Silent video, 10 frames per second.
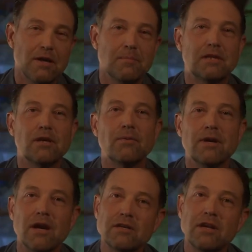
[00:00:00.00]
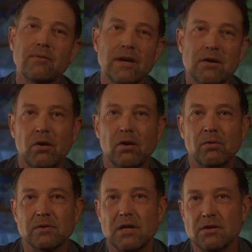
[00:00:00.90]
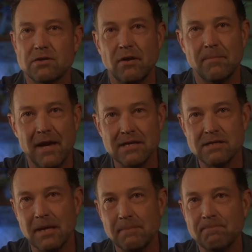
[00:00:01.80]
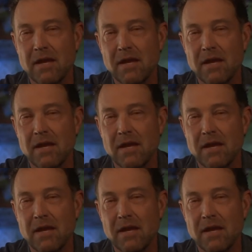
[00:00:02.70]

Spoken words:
but the reduction in recoil was also amazing.